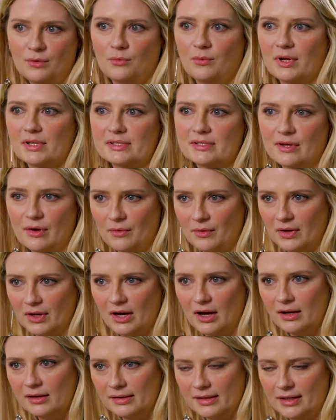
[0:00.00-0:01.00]
what's
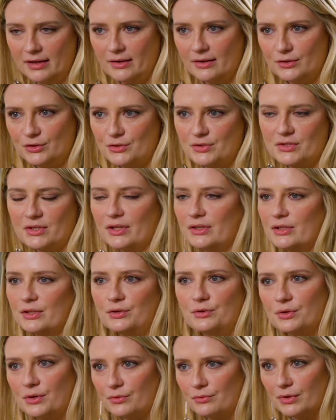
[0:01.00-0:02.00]
going on here, and there's
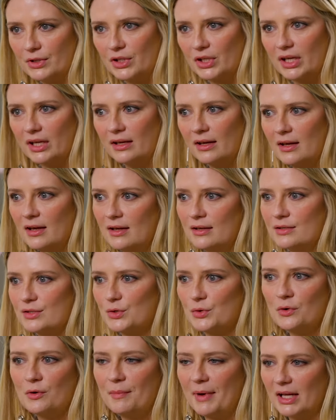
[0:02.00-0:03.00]
nothing you can really
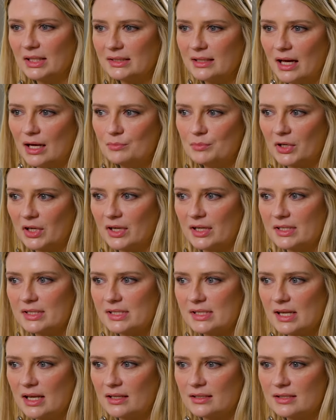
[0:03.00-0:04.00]
do about that
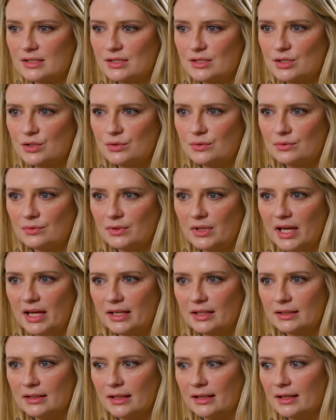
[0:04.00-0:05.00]
because it's too
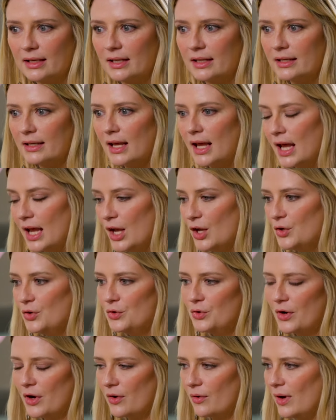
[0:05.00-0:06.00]
late. Like, and
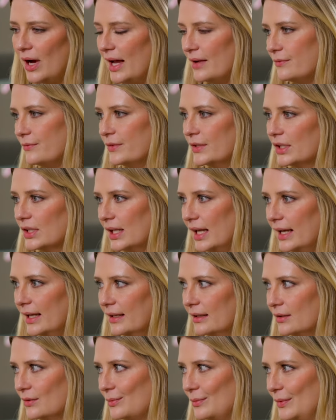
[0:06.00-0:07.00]
you know, I feel
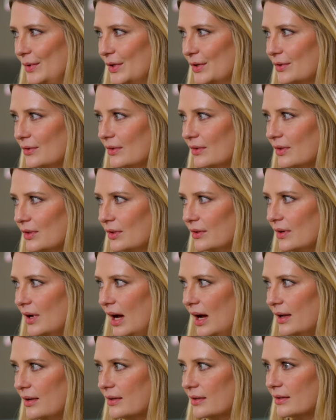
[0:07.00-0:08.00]
like when
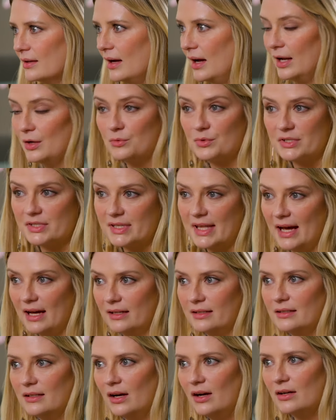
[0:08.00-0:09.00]
I was
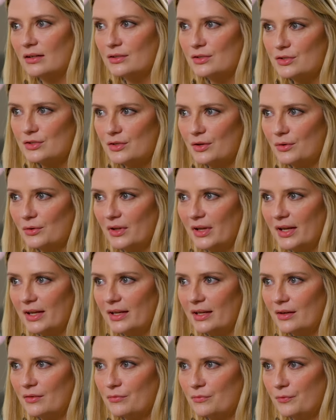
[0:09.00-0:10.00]
that young, so
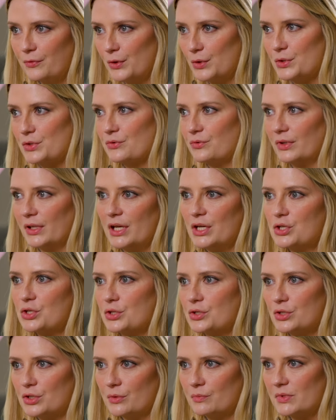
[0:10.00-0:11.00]
like in first
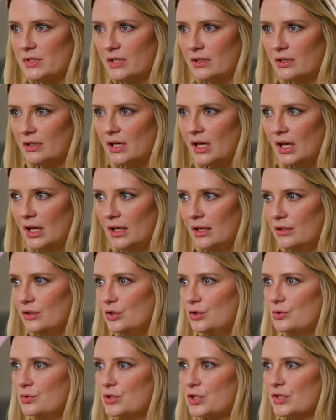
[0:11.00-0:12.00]
relationships, like
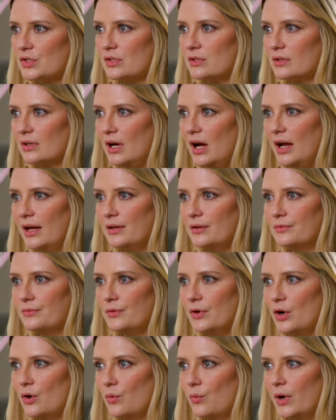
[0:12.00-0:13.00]
you just kind of
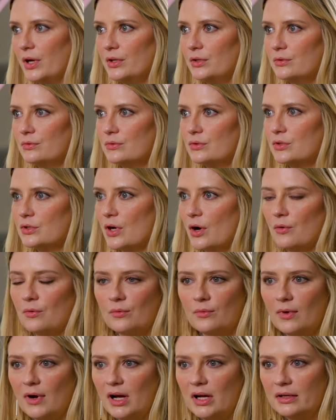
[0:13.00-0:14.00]
know what you
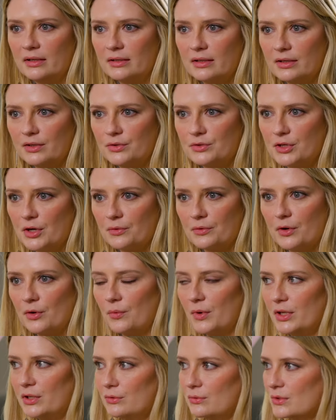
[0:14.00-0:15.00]
don't want, you don't know
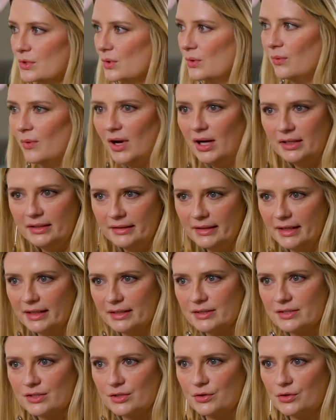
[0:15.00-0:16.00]
what you do want,
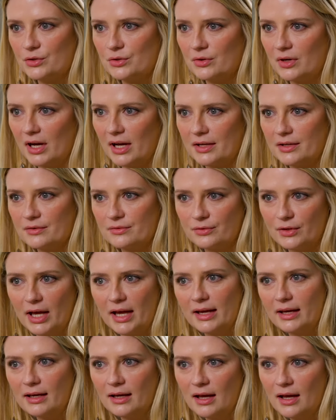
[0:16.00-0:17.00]
and so you kind of
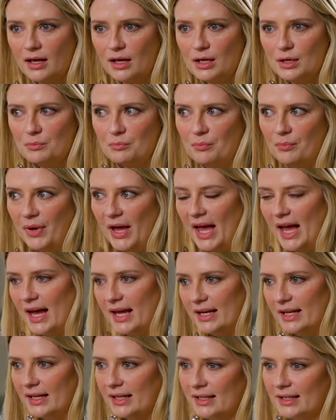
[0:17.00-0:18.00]
like
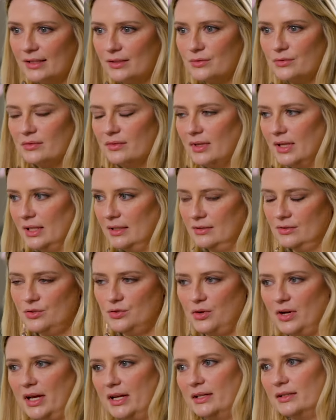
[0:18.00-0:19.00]
panic and
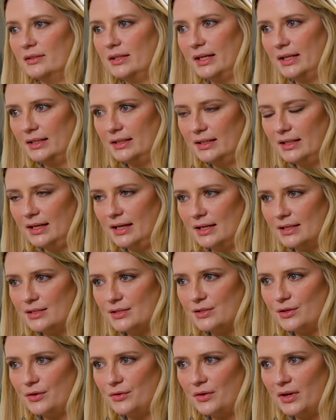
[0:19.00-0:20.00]
try to like, yeah.
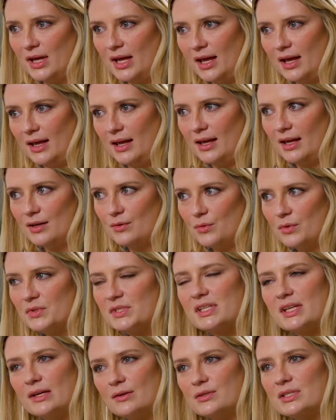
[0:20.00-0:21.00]
So it
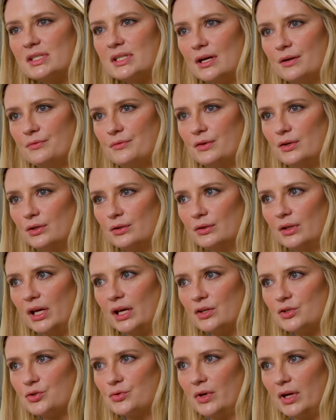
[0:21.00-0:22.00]
was
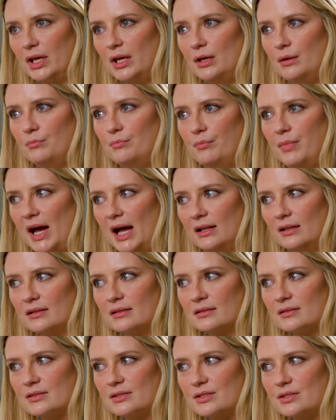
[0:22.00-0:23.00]
definitely a tricky
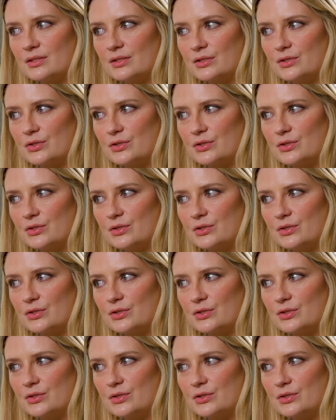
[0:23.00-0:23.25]
balance to